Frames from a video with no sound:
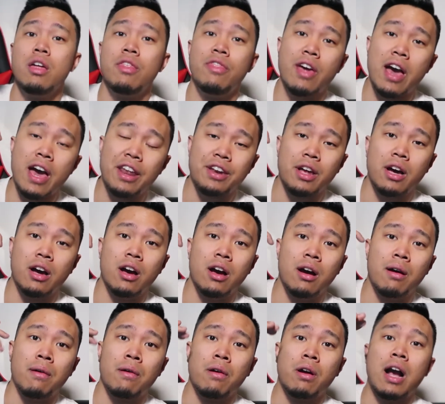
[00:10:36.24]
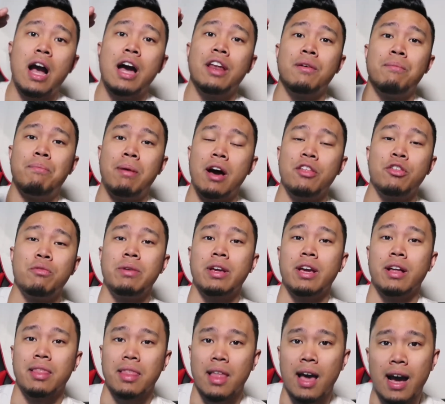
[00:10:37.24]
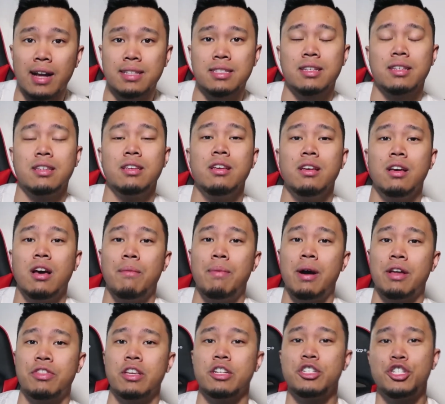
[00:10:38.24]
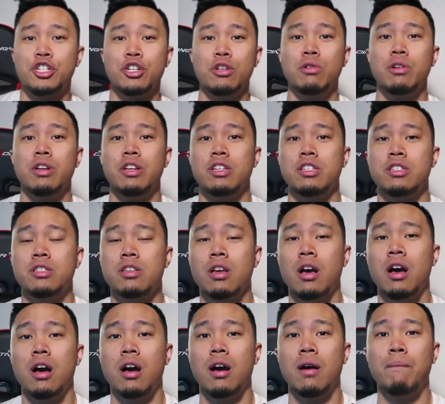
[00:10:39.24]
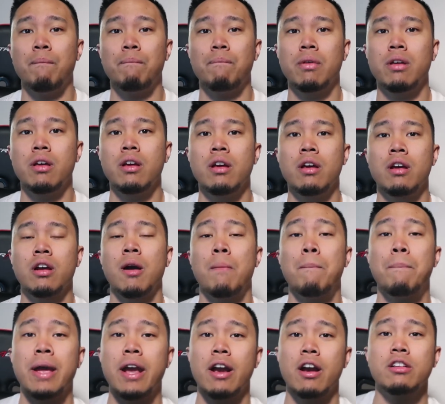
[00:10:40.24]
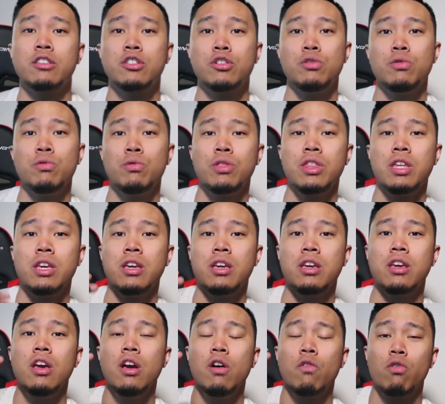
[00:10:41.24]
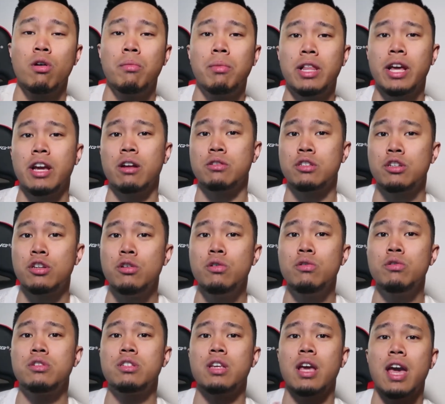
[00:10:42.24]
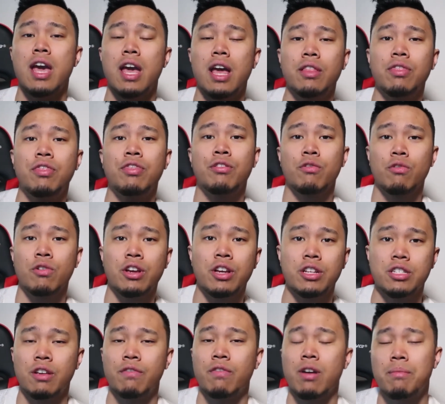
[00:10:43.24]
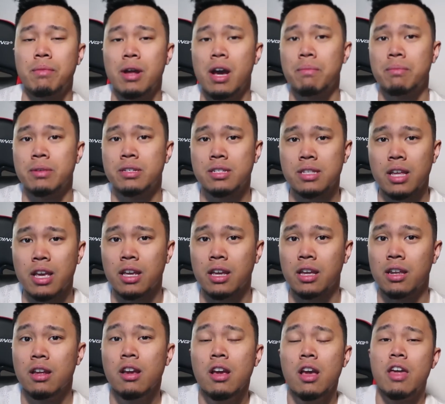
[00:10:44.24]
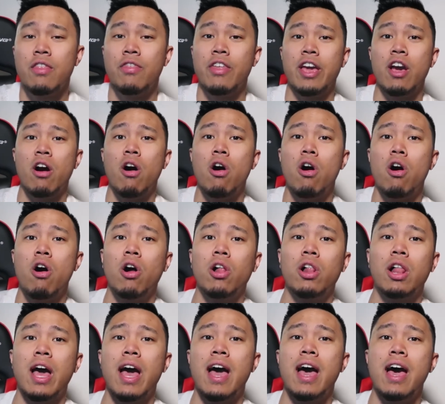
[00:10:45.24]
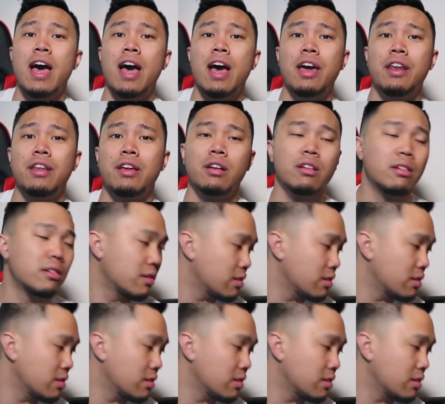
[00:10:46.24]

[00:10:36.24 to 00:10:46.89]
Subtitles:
that kind of bothered me a lot about this shoe is compared to the Romaleo 2s and 3s, if I'm not mistaken, they all had.